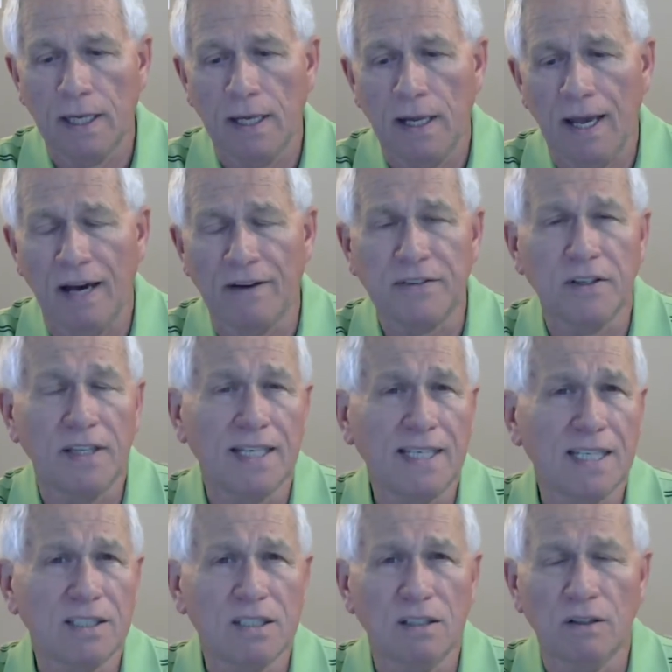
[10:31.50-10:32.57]
After they
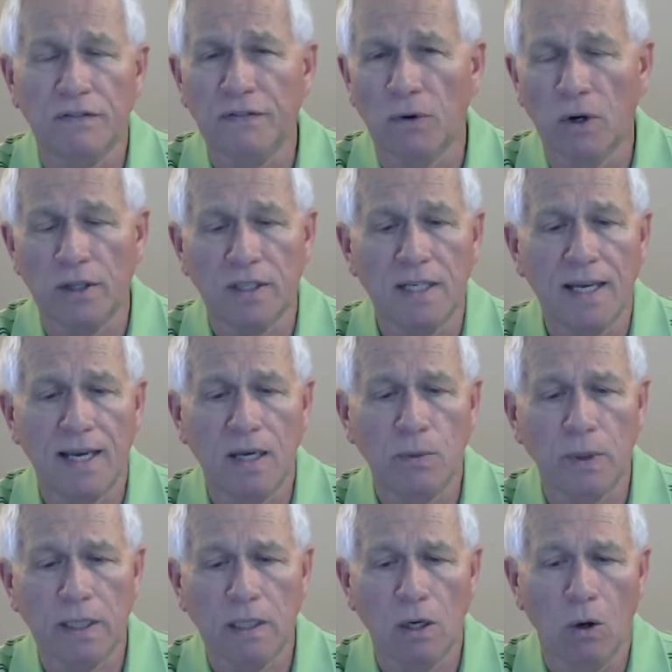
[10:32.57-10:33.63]
get to the fourth day,
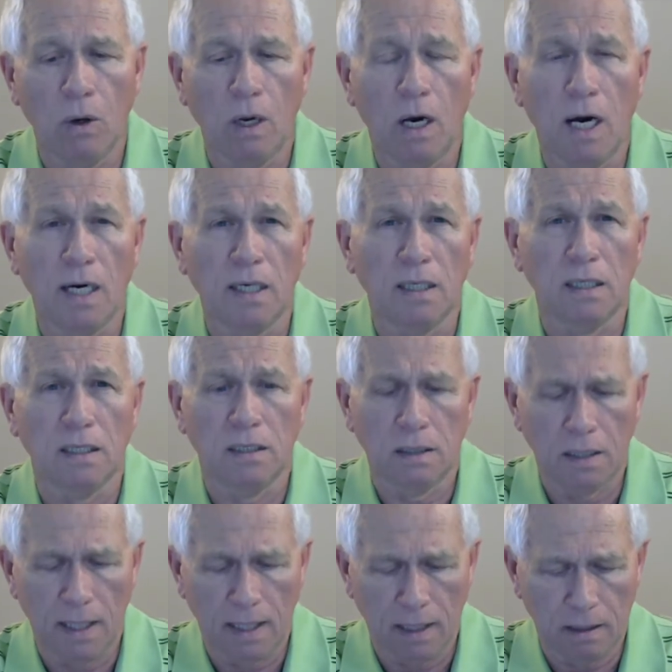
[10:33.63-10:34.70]
we no
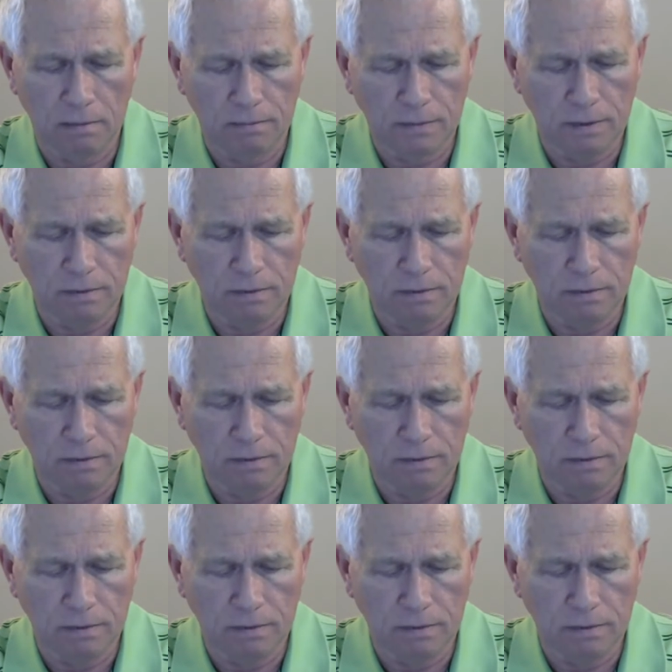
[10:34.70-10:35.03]
longer